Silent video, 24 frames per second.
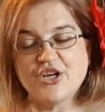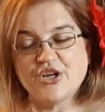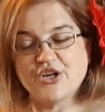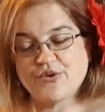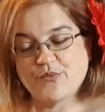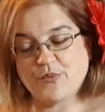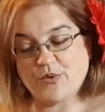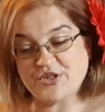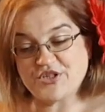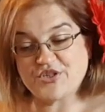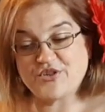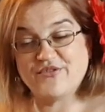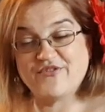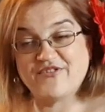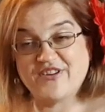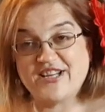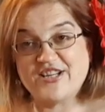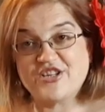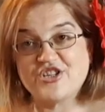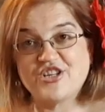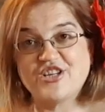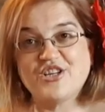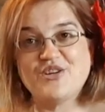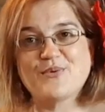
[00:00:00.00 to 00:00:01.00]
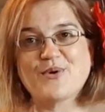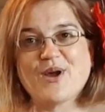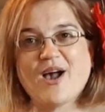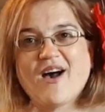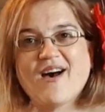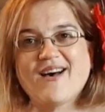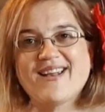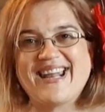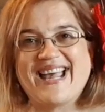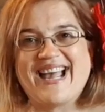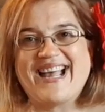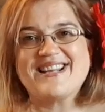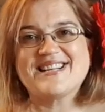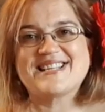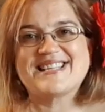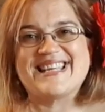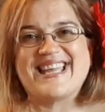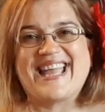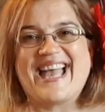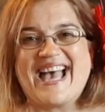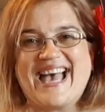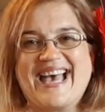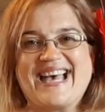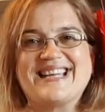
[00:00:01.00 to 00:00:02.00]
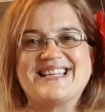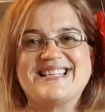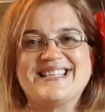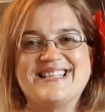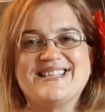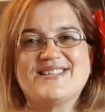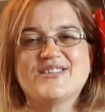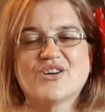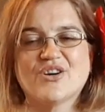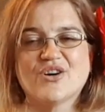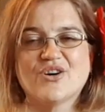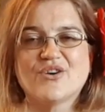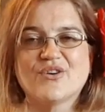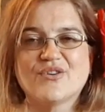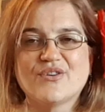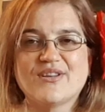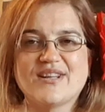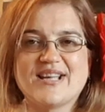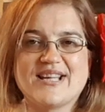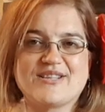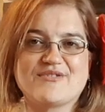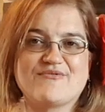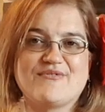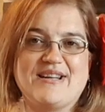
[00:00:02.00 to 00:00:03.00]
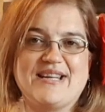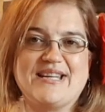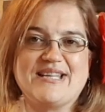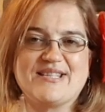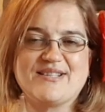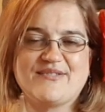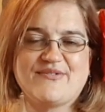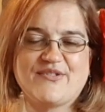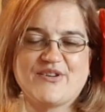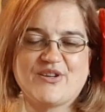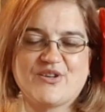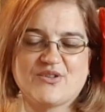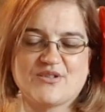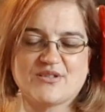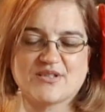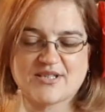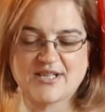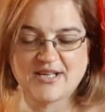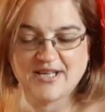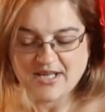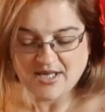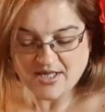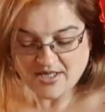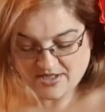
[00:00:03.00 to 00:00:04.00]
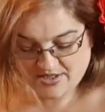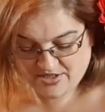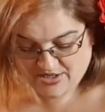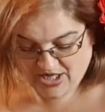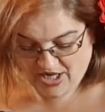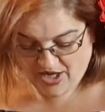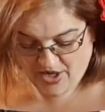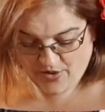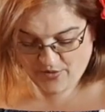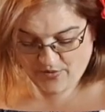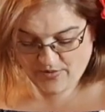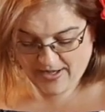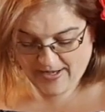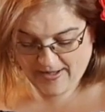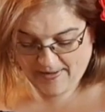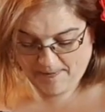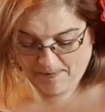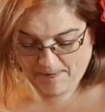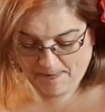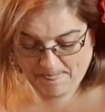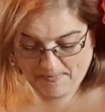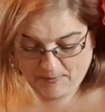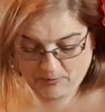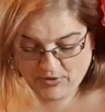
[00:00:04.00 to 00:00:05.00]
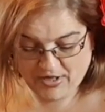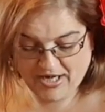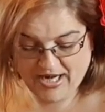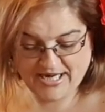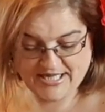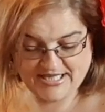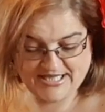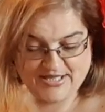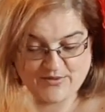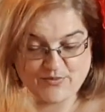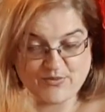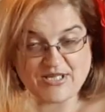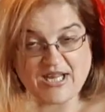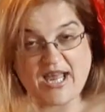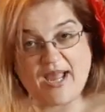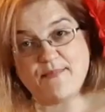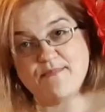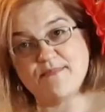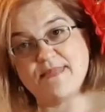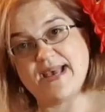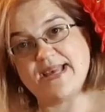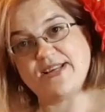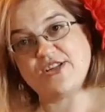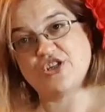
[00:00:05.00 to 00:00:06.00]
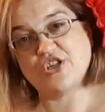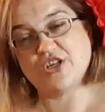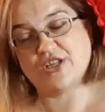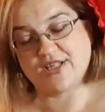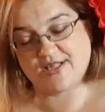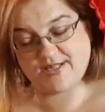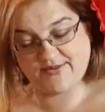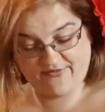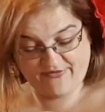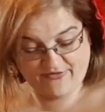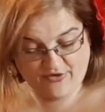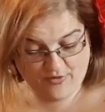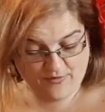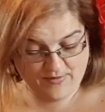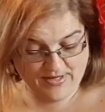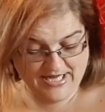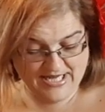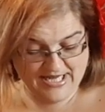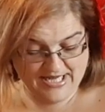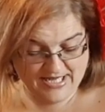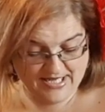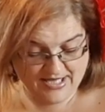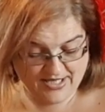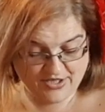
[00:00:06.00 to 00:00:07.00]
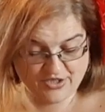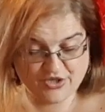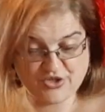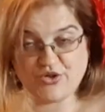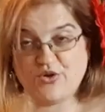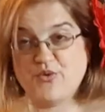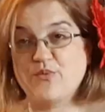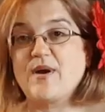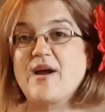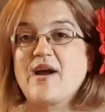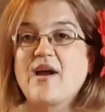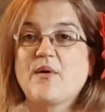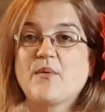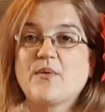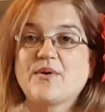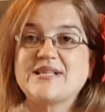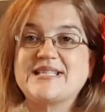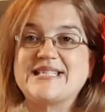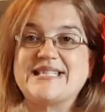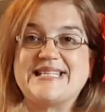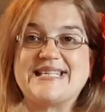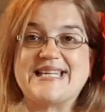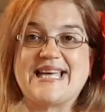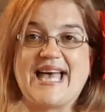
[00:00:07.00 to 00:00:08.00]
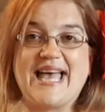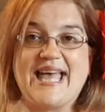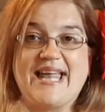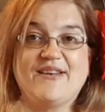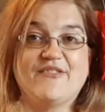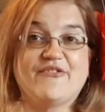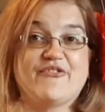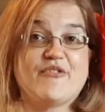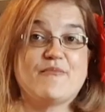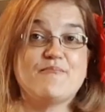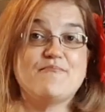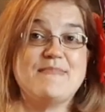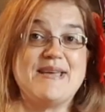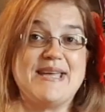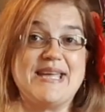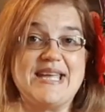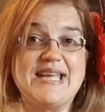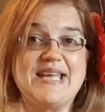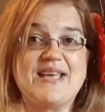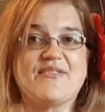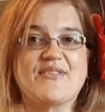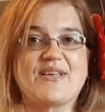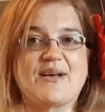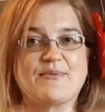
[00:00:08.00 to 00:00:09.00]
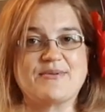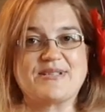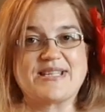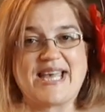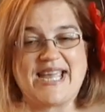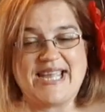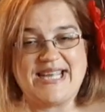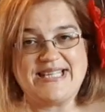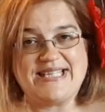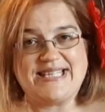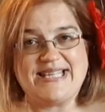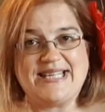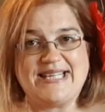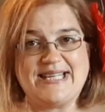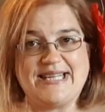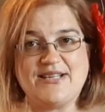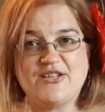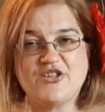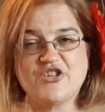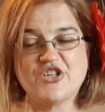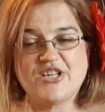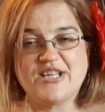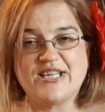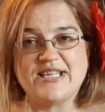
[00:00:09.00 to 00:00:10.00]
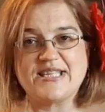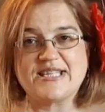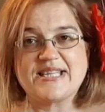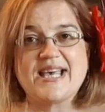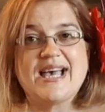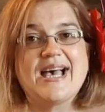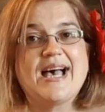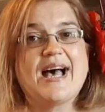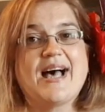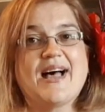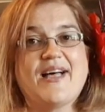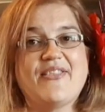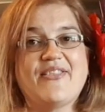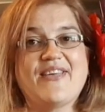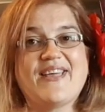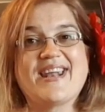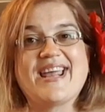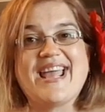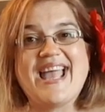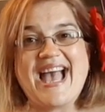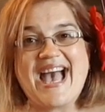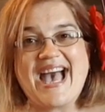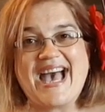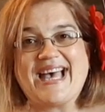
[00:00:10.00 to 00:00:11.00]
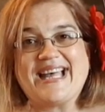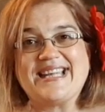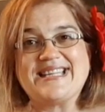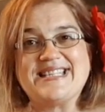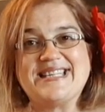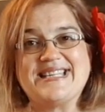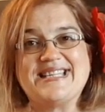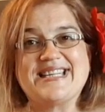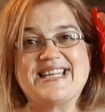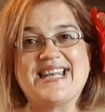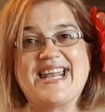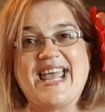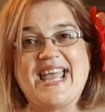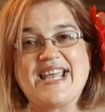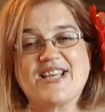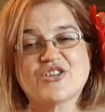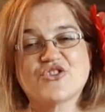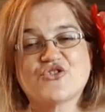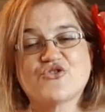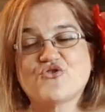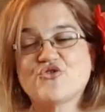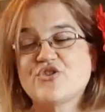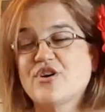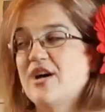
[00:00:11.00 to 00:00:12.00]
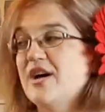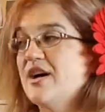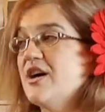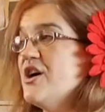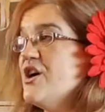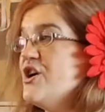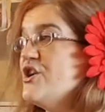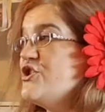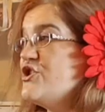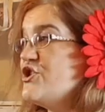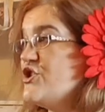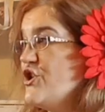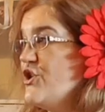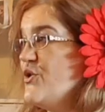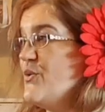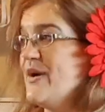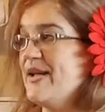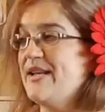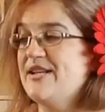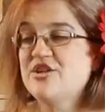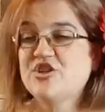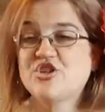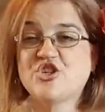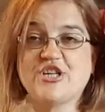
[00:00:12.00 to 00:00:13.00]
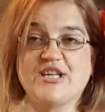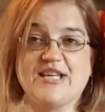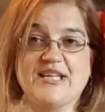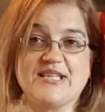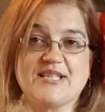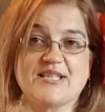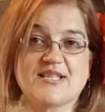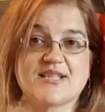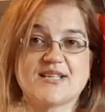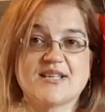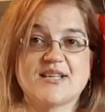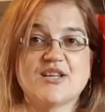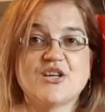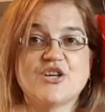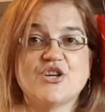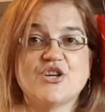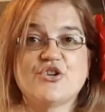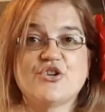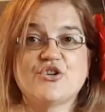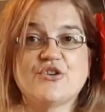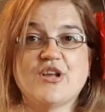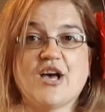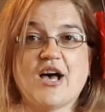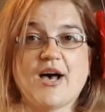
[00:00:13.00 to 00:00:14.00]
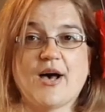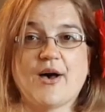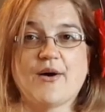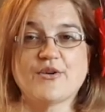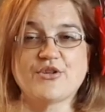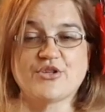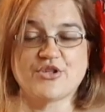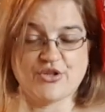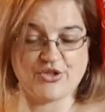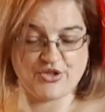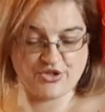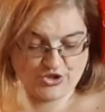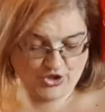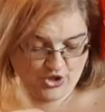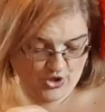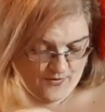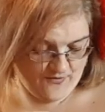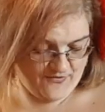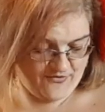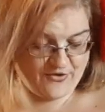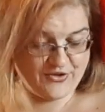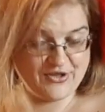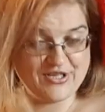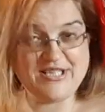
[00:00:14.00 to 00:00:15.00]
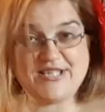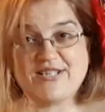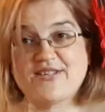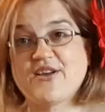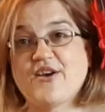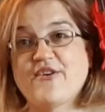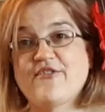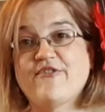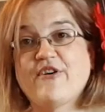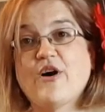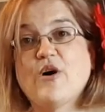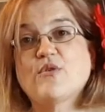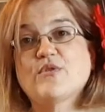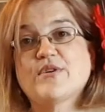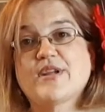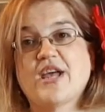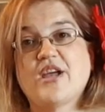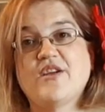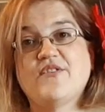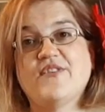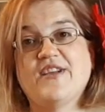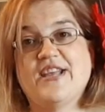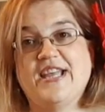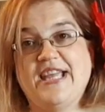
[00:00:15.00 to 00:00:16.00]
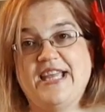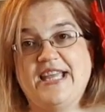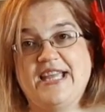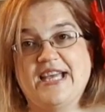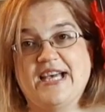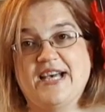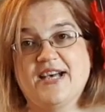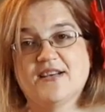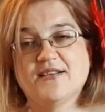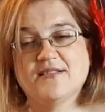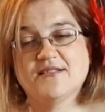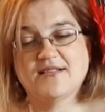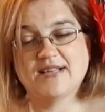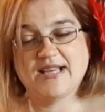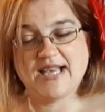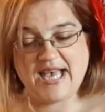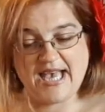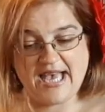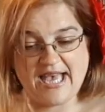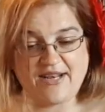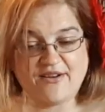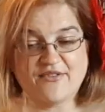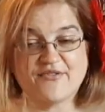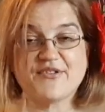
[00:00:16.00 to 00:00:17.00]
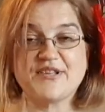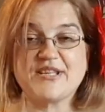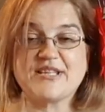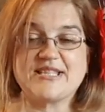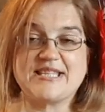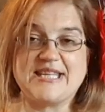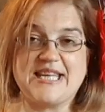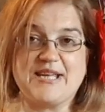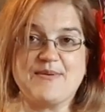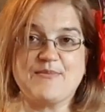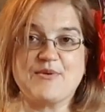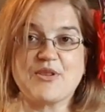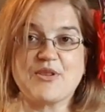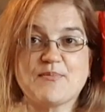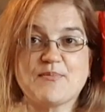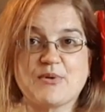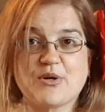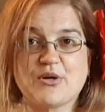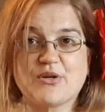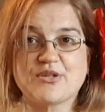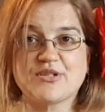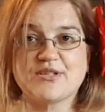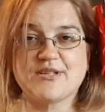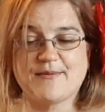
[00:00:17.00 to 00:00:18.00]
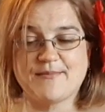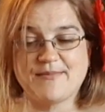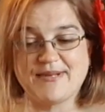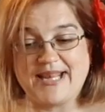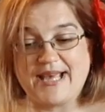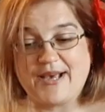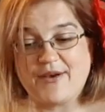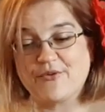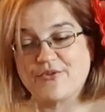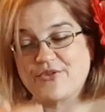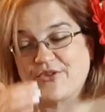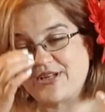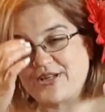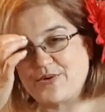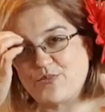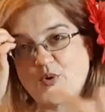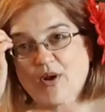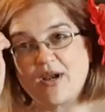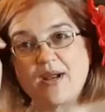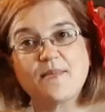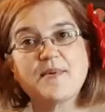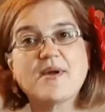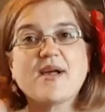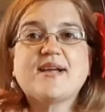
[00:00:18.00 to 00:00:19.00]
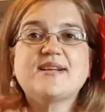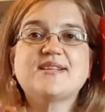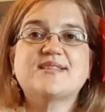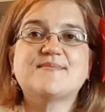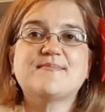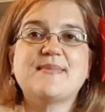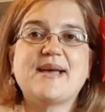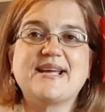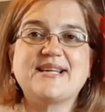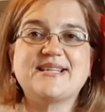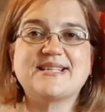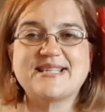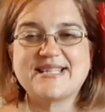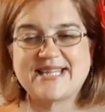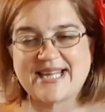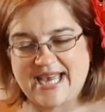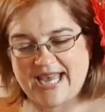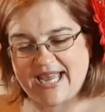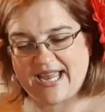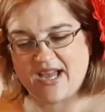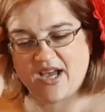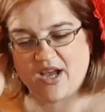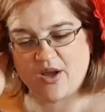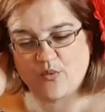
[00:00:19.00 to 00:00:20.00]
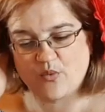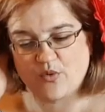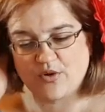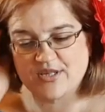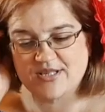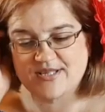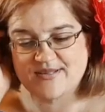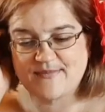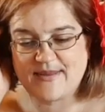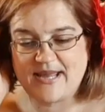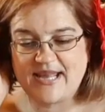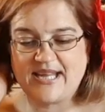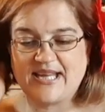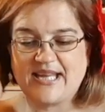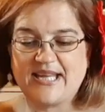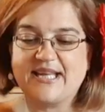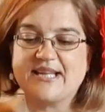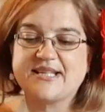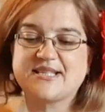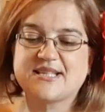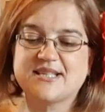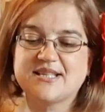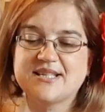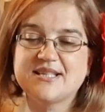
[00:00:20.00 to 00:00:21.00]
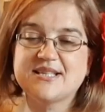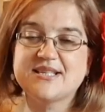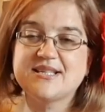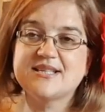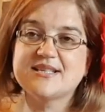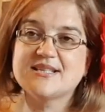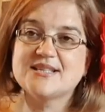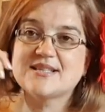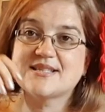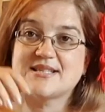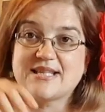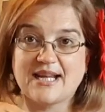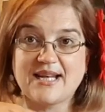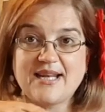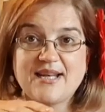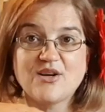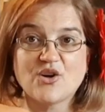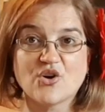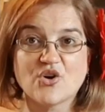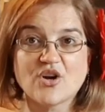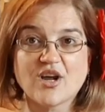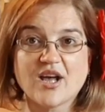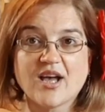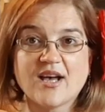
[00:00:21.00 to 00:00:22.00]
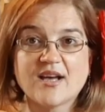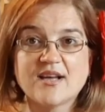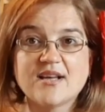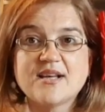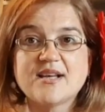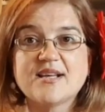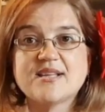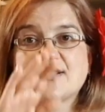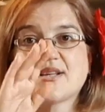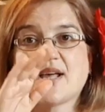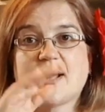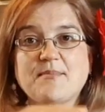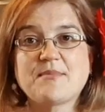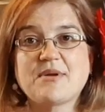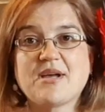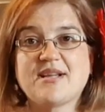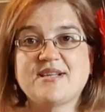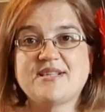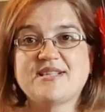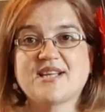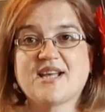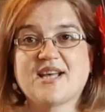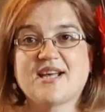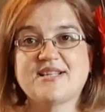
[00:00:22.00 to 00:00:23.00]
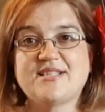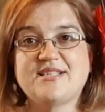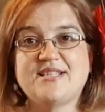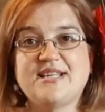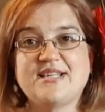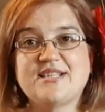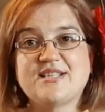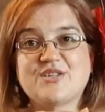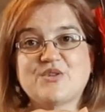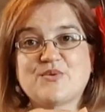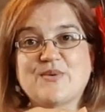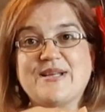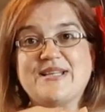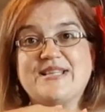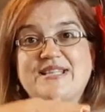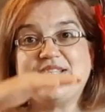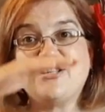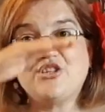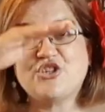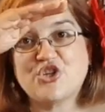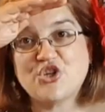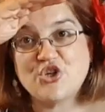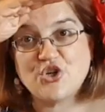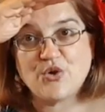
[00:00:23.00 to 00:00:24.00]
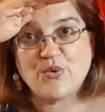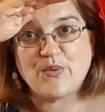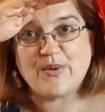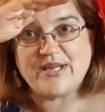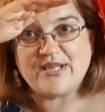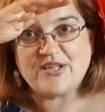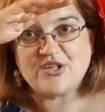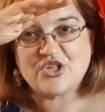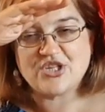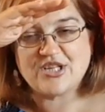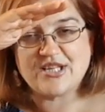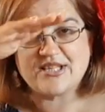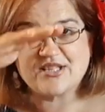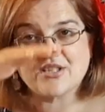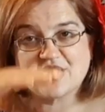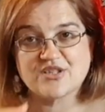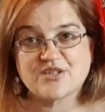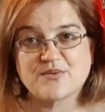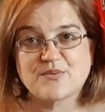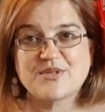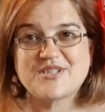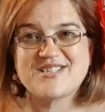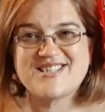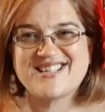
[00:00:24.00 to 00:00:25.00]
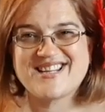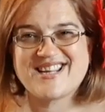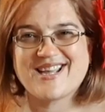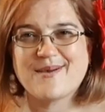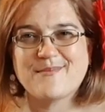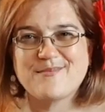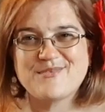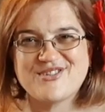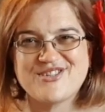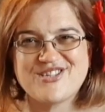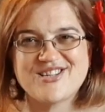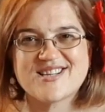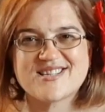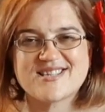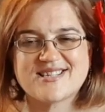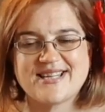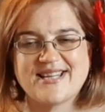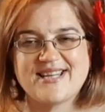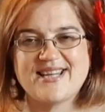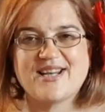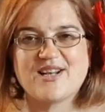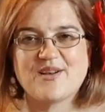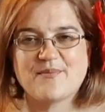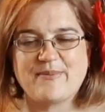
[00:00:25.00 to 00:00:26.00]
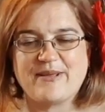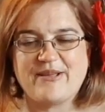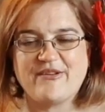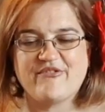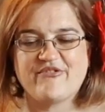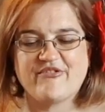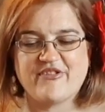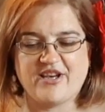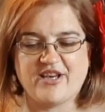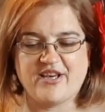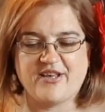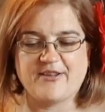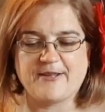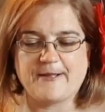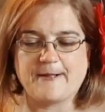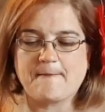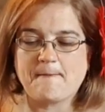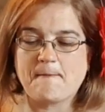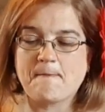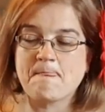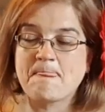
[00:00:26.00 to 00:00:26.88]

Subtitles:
Once you've finished it, you can't actually add it on. That's really difficult. So what I did was I measured from here to where I wanted it to end. For me that was 18 inches, and then I added an extra 2 inches to the top for this fold over here and for the seam bottom. Now the one I'm going to make today, I want to make it slightly longer, so I'm going to cut it 22 inches because I want it to come just a little bit further.